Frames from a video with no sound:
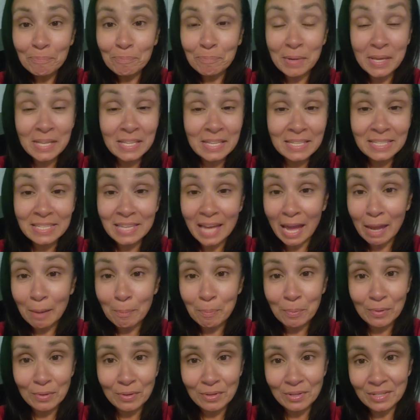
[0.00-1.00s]
be
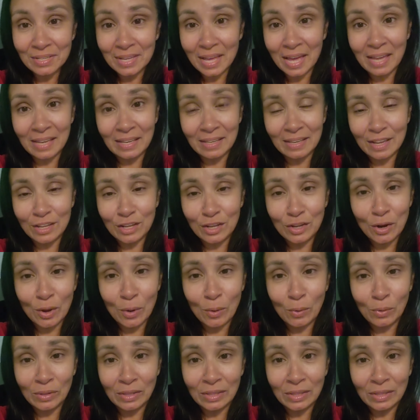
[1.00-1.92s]
disciples and, you know,